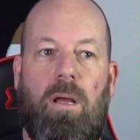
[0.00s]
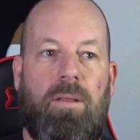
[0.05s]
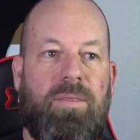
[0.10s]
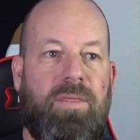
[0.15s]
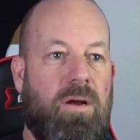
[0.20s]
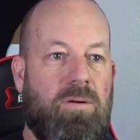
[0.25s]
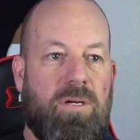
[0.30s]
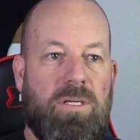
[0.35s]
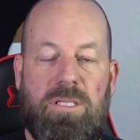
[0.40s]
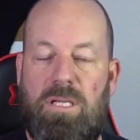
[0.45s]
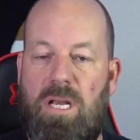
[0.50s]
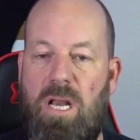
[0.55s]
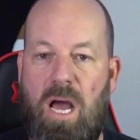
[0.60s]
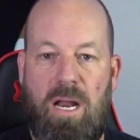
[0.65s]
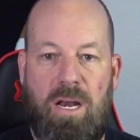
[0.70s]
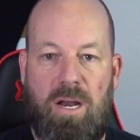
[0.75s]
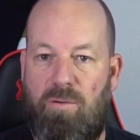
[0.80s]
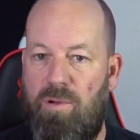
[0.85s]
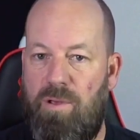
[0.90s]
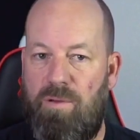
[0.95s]
But there is
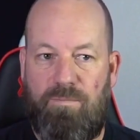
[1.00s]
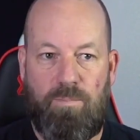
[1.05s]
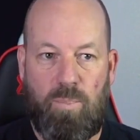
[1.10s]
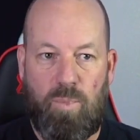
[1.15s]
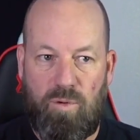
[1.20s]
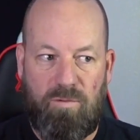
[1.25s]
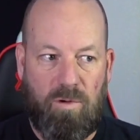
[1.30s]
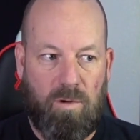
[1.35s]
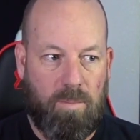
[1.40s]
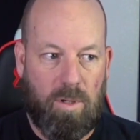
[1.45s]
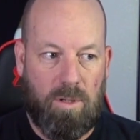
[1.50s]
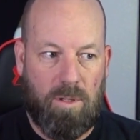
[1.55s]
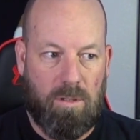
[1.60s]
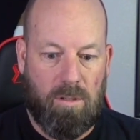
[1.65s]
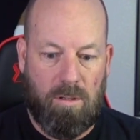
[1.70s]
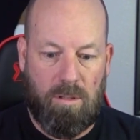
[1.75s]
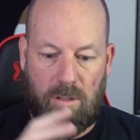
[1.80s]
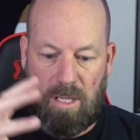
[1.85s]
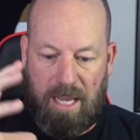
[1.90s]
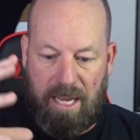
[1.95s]
not a
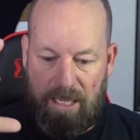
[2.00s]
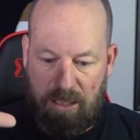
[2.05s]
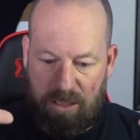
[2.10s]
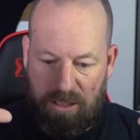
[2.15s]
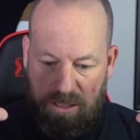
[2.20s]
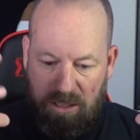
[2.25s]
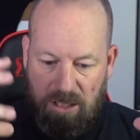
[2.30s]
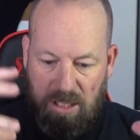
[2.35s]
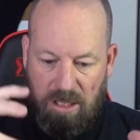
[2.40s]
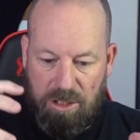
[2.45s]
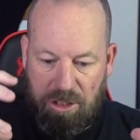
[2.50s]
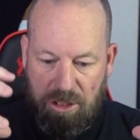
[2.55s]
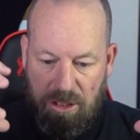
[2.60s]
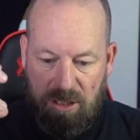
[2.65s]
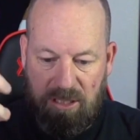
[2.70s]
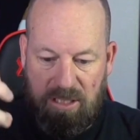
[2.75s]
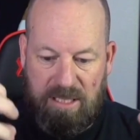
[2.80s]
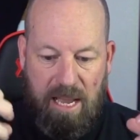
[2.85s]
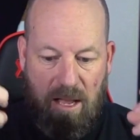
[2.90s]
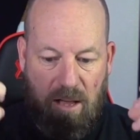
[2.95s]
removable, like suction
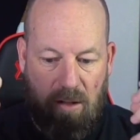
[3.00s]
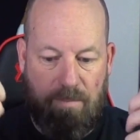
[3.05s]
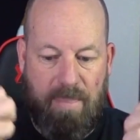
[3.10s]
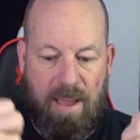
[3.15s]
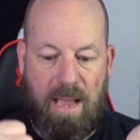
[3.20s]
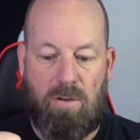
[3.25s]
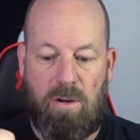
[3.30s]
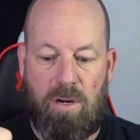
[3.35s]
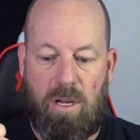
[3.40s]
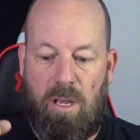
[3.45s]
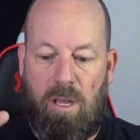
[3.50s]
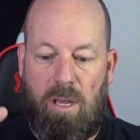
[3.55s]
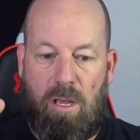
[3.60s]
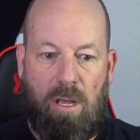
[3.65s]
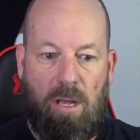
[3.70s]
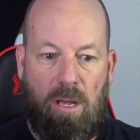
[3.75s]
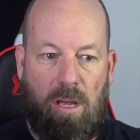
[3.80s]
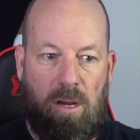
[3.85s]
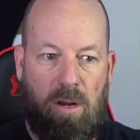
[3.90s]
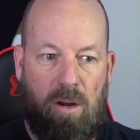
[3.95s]
style mount
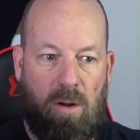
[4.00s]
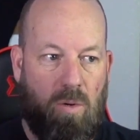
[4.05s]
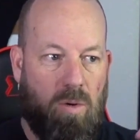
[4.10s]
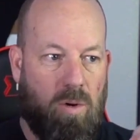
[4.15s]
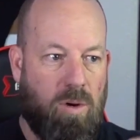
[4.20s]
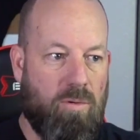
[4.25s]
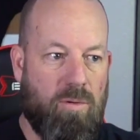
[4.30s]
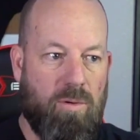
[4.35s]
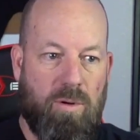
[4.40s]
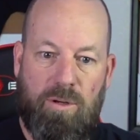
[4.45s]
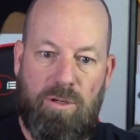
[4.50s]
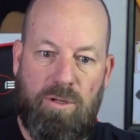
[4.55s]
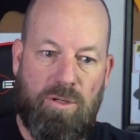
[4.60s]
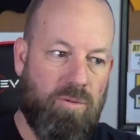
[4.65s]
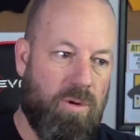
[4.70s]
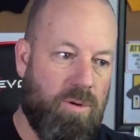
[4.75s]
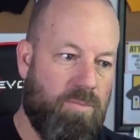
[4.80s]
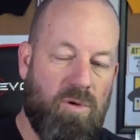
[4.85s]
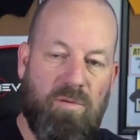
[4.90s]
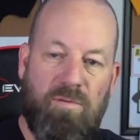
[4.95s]
in order
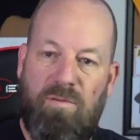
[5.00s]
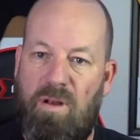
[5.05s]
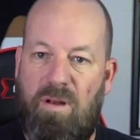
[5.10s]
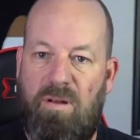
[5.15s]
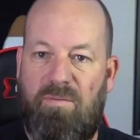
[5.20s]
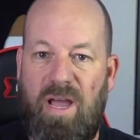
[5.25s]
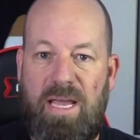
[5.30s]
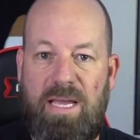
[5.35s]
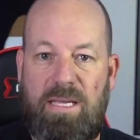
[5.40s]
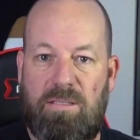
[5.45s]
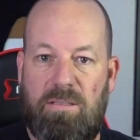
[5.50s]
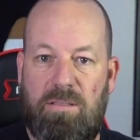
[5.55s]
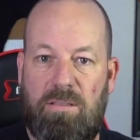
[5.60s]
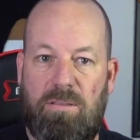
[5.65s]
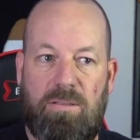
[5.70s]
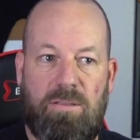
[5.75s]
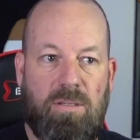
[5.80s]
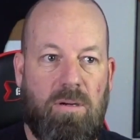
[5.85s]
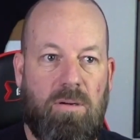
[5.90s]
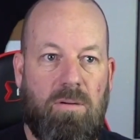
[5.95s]
to remove the device.
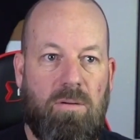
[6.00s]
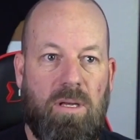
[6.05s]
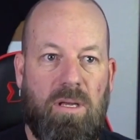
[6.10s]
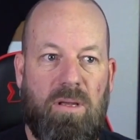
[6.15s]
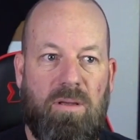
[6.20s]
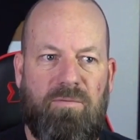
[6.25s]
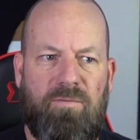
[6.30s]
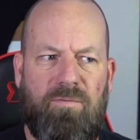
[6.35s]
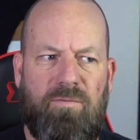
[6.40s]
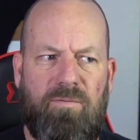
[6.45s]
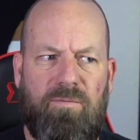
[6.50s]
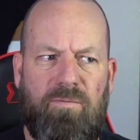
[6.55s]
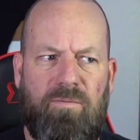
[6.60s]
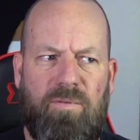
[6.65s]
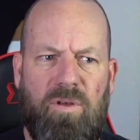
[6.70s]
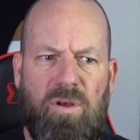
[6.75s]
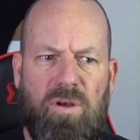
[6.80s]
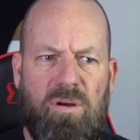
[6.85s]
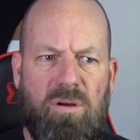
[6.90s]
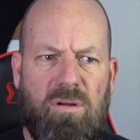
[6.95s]
So if
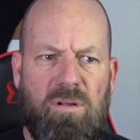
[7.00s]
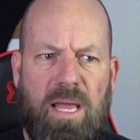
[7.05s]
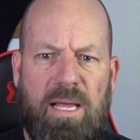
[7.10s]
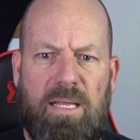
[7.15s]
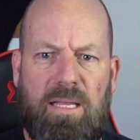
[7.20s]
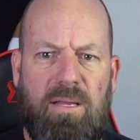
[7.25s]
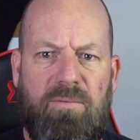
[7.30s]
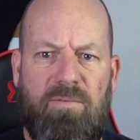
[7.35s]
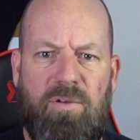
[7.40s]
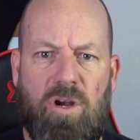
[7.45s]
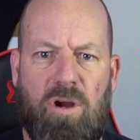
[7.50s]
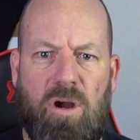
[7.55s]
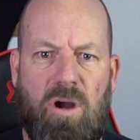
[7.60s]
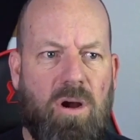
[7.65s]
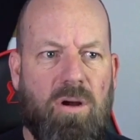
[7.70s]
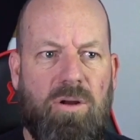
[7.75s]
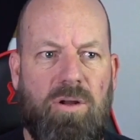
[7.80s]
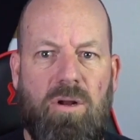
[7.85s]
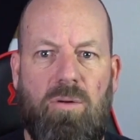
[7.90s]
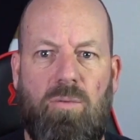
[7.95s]
you're like leaving your
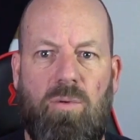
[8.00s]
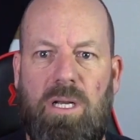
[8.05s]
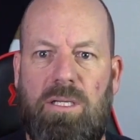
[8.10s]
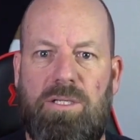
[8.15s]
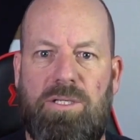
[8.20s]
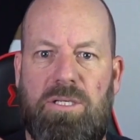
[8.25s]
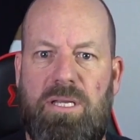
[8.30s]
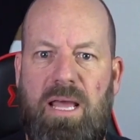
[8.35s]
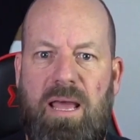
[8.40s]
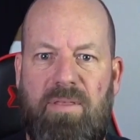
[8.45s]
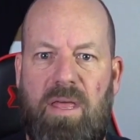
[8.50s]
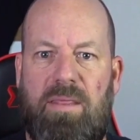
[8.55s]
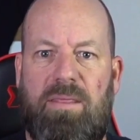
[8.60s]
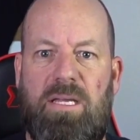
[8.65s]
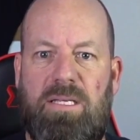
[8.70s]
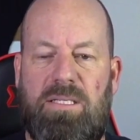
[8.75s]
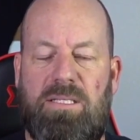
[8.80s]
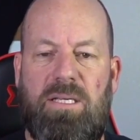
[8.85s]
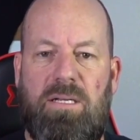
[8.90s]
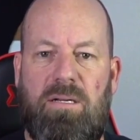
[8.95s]
car and you don't want to just have that
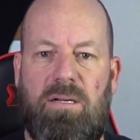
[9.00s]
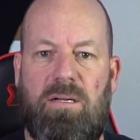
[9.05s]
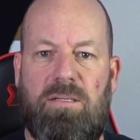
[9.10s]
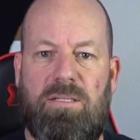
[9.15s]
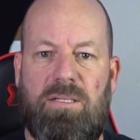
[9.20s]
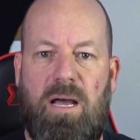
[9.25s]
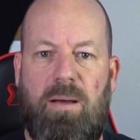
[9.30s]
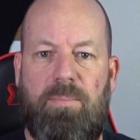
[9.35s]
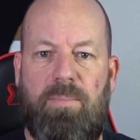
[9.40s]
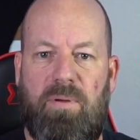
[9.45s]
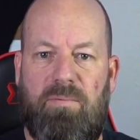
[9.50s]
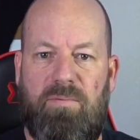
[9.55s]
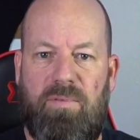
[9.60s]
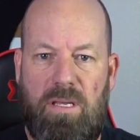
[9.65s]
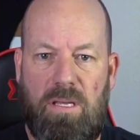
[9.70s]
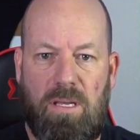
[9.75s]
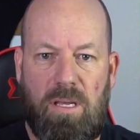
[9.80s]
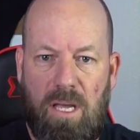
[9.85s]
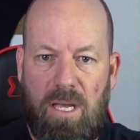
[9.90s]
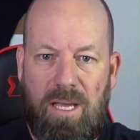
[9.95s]
thing sitting on top of
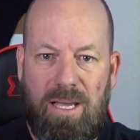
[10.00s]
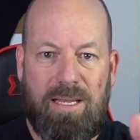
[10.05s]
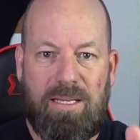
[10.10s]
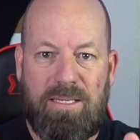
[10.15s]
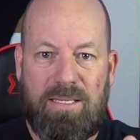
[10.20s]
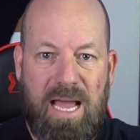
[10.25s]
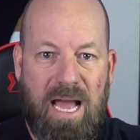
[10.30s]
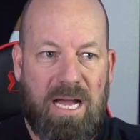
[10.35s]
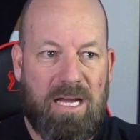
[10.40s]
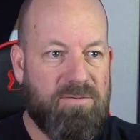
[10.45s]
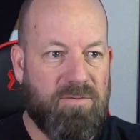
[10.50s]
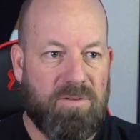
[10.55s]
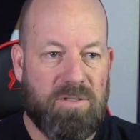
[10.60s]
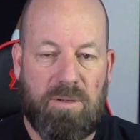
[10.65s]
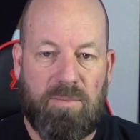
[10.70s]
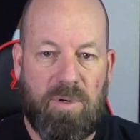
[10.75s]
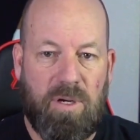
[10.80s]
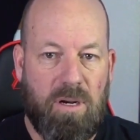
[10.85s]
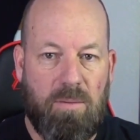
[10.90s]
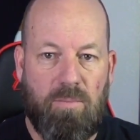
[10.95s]
the dash for
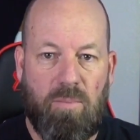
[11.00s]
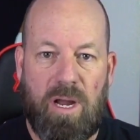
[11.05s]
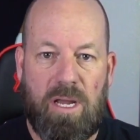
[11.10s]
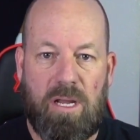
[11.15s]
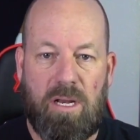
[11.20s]
somebody to break